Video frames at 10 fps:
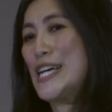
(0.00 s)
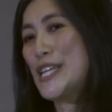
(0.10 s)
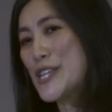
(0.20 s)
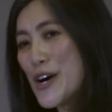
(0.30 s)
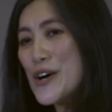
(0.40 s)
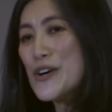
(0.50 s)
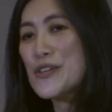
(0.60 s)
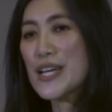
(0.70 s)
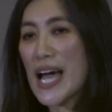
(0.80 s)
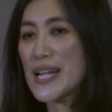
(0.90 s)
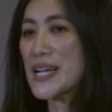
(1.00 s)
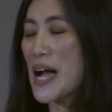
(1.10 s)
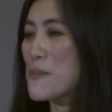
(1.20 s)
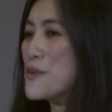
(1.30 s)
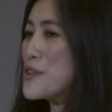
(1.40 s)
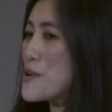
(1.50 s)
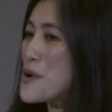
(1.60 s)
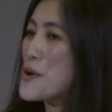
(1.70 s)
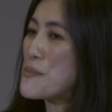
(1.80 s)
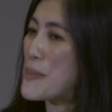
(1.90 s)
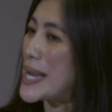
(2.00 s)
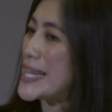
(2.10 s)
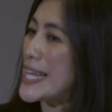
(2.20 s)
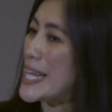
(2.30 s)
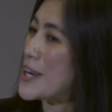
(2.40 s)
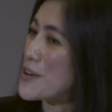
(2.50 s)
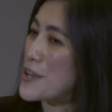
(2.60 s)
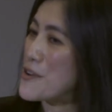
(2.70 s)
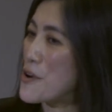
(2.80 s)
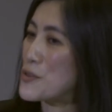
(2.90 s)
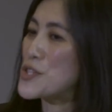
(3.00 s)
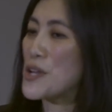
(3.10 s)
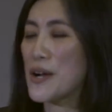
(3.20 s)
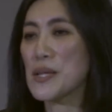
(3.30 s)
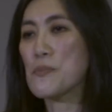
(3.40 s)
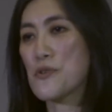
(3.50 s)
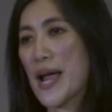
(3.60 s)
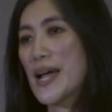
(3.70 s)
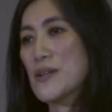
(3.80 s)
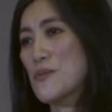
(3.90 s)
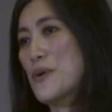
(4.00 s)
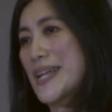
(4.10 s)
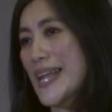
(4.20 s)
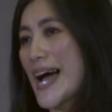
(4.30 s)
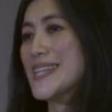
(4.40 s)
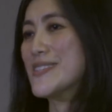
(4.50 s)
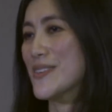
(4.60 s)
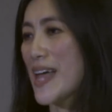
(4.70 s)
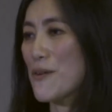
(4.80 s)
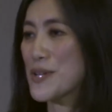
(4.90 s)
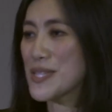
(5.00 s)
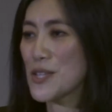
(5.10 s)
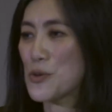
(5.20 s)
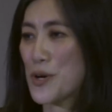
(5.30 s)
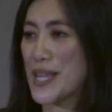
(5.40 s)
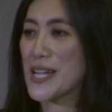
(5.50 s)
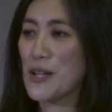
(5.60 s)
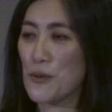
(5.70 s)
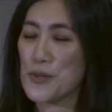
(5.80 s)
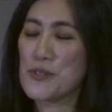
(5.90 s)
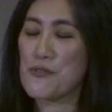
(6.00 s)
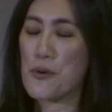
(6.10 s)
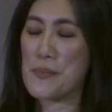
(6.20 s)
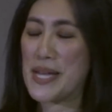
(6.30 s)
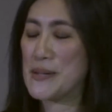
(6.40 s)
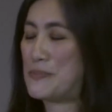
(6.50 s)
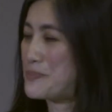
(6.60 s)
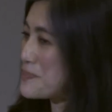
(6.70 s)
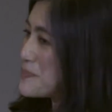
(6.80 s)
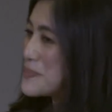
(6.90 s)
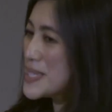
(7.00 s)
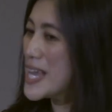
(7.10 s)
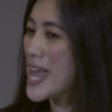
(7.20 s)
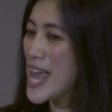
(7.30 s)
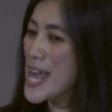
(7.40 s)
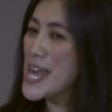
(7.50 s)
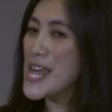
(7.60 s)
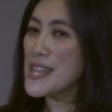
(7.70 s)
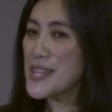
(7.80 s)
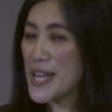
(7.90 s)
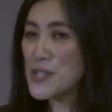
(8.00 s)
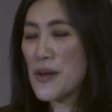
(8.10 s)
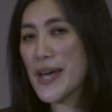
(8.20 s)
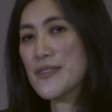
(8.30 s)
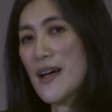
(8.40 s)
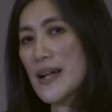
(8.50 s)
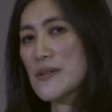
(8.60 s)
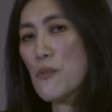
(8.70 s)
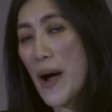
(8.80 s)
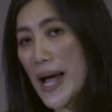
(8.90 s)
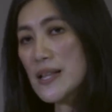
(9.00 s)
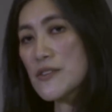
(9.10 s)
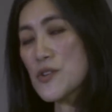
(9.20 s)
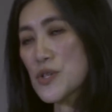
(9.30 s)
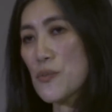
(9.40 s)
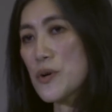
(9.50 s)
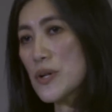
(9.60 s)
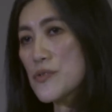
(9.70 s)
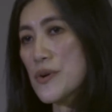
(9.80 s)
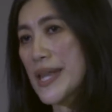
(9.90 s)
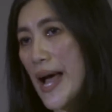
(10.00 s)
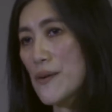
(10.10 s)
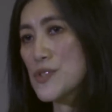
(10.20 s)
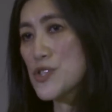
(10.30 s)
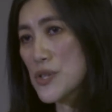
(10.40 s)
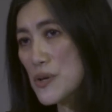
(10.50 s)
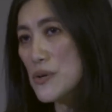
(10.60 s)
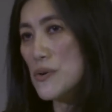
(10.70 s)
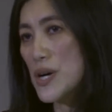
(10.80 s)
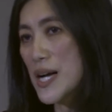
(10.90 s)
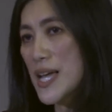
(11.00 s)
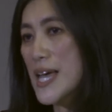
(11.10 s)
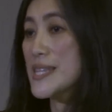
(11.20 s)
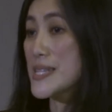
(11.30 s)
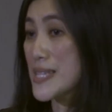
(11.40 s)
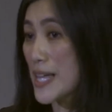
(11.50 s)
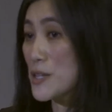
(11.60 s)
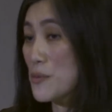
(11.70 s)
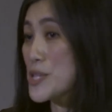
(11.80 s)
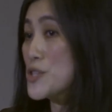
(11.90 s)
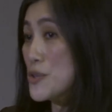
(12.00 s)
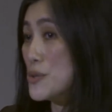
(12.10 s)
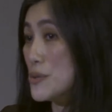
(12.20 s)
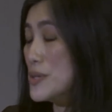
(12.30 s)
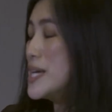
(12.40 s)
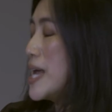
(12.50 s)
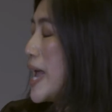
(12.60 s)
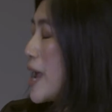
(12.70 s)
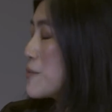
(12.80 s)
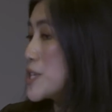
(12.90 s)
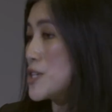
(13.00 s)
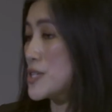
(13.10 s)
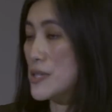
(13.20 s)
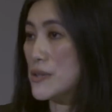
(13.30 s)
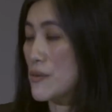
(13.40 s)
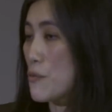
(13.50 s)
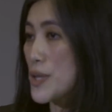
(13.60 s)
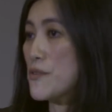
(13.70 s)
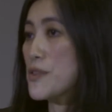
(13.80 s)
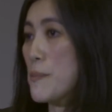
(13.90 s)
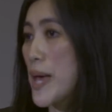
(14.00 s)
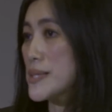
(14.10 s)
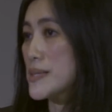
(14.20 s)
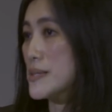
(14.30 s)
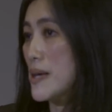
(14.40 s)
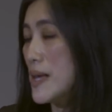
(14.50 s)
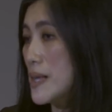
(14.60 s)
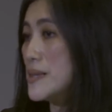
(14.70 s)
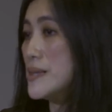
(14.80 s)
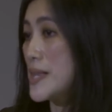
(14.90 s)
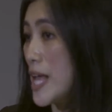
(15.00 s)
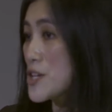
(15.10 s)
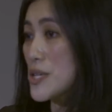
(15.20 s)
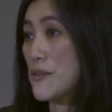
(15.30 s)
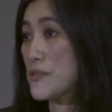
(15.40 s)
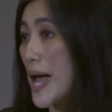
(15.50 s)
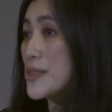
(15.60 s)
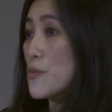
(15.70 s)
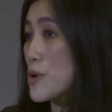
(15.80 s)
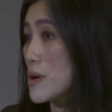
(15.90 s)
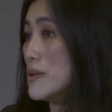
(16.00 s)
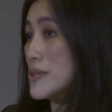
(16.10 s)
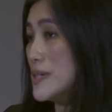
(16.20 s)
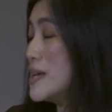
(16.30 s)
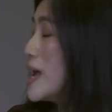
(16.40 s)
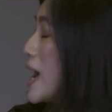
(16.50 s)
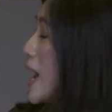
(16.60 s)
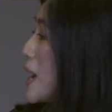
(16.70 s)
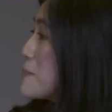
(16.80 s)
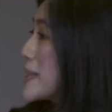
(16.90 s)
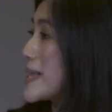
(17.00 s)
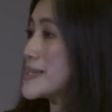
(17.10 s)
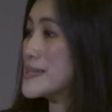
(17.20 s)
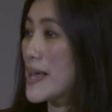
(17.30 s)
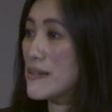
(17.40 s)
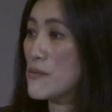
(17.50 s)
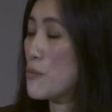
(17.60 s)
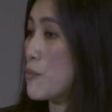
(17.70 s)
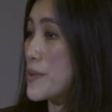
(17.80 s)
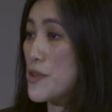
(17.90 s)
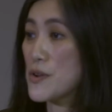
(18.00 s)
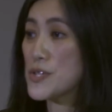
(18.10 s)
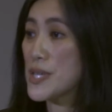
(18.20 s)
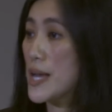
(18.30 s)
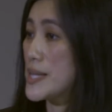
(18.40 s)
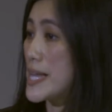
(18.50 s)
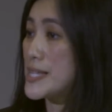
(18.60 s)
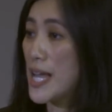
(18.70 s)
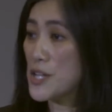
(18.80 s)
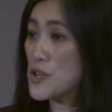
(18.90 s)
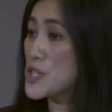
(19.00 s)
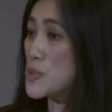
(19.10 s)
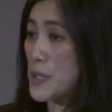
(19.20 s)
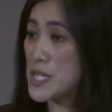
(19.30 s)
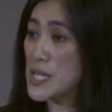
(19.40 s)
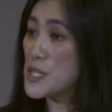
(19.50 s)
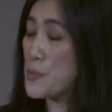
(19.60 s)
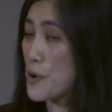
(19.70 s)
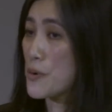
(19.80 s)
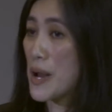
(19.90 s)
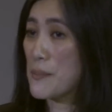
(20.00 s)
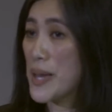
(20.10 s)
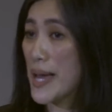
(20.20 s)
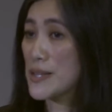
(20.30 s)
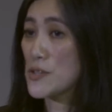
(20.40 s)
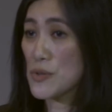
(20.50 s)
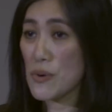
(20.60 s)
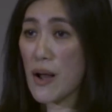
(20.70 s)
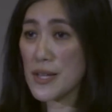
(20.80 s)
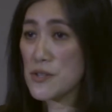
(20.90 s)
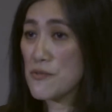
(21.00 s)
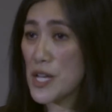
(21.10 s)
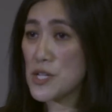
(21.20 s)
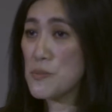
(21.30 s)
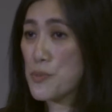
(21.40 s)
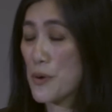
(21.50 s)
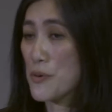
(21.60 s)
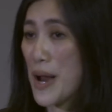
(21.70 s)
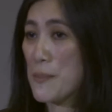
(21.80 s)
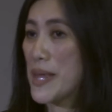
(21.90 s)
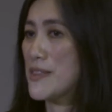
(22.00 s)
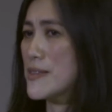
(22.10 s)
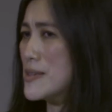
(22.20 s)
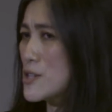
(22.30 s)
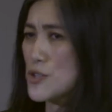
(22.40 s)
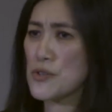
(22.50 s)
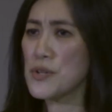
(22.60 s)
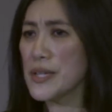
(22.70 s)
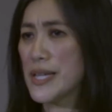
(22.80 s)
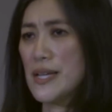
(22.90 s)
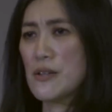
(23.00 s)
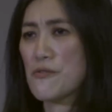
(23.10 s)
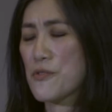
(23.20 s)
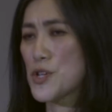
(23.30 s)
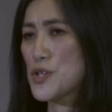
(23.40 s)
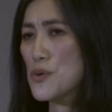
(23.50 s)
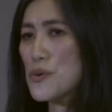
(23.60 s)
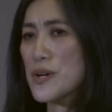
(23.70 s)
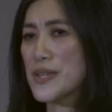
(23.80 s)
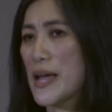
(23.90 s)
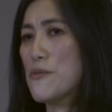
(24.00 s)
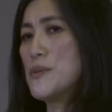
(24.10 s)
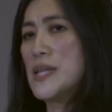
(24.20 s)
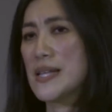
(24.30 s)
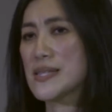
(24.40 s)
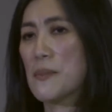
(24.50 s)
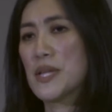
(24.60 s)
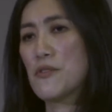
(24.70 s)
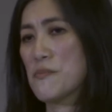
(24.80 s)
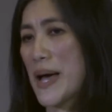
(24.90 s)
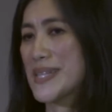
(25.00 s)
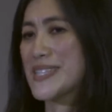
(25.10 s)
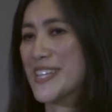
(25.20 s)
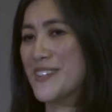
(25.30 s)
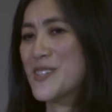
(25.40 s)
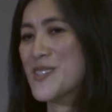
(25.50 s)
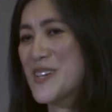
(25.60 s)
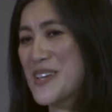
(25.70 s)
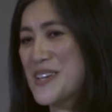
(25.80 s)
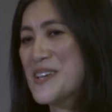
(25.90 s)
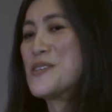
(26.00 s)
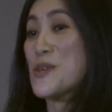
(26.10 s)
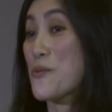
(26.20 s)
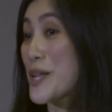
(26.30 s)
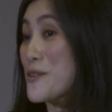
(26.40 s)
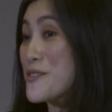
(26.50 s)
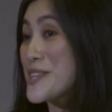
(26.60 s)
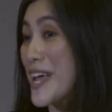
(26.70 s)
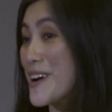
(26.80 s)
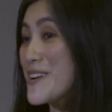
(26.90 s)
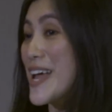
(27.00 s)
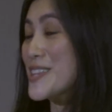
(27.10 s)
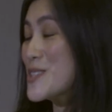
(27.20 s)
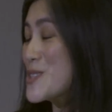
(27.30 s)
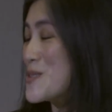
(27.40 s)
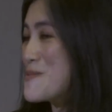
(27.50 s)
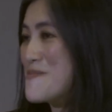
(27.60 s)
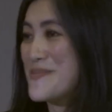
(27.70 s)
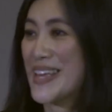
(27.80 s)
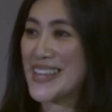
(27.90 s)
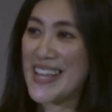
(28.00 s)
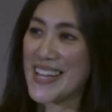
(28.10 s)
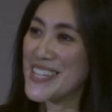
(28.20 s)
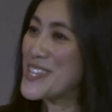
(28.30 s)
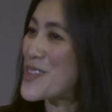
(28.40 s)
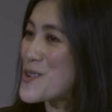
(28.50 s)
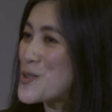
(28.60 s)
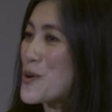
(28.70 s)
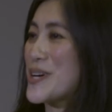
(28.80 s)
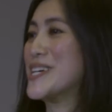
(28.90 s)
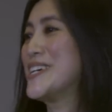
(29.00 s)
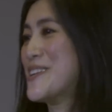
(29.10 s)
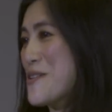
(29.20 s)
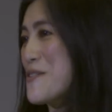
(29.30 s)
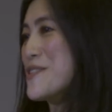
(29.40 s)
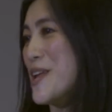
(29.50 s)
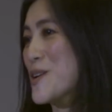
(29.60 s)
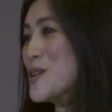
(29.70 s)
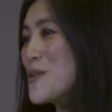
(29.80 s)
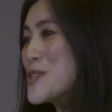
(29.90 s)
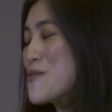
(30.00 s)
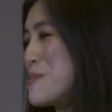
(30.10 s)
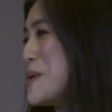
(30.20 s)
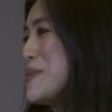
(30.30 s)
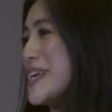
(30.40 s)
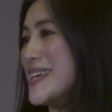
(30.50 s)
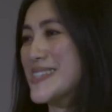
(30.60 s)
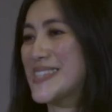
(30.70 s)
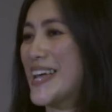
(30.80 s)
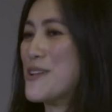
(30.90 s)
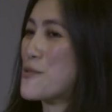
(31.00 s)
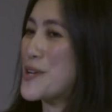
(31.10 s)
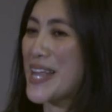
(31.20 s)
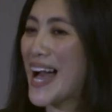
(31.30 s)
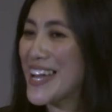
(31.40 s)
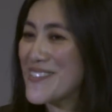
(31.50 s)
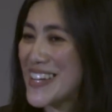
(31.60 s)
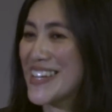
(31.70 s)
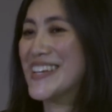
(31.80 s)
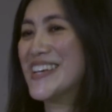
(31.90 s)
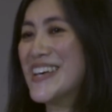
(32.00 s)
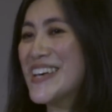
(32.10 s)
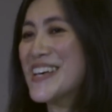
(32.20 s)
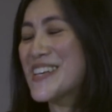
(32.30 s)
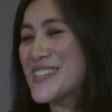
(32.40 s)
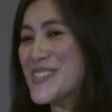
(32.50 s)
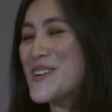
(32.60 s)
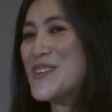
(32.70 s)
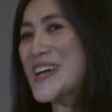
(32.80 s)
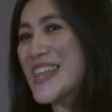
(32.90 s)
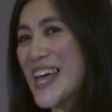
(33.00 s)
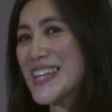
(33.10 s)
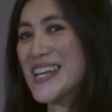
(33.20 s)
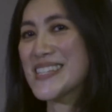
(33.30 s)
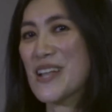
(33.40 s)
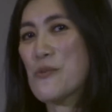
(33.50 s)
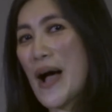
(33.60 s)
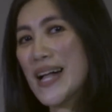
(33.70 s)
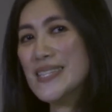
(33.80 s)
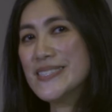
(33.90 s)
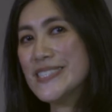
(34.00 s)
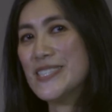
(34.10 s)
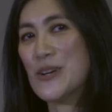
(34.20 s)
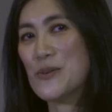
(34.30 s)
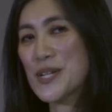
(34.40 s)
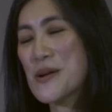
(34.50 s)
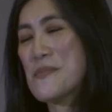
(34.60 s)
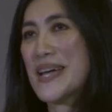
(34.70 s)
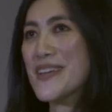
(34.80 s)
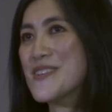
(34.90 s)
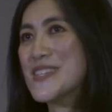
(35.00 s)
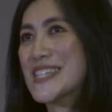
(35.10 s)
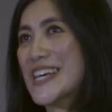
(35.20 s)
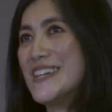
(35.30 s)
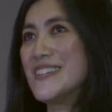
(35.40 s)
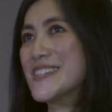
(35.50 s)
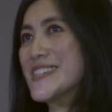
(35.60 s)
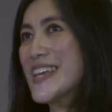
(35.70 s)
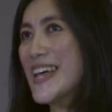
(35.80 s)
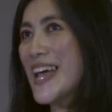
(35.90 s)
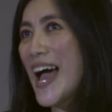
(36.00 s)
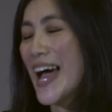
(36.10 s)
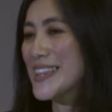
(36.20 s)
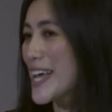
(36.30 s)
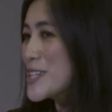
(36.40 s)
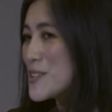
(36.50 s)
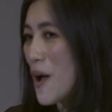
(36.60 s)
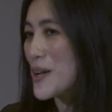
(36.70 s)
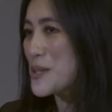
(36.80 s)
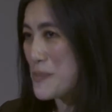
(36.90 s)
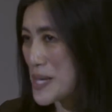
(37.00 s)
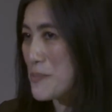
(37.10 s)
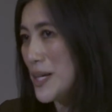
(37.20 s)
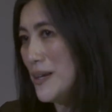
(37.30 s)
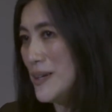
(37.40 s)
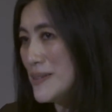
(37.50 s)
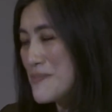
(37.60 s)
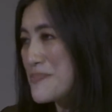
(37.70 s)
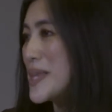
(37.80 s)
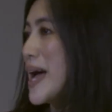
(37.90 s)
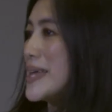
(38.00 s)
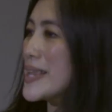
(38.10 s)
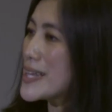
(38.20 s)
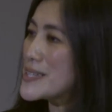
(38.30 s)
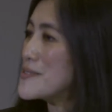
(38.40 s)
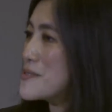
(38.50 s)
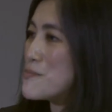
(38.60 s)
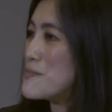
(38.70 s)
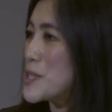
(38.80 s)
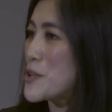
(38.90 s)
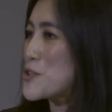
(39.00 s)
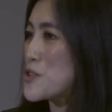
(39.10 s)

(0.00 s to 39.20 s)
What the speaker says: no, you got to come with your own money or your own startup grant or whatnot. So that was the door that closed for me. Then so I thought, well, there's a world-renowned zoo, the St. Louis Zoo, which is, you know, one of the best in the nation, if not the world. And I said, well, there's an endangered species program at the zoo, a conservation program, and certainly, you know, for sure, they would need somebody with my skills. So I went over there at the zoo, and yet another door over there closed for me because they weren't hiring. So then I said, well, you know, what are my other skills? I like to talk to people. I like to, you know,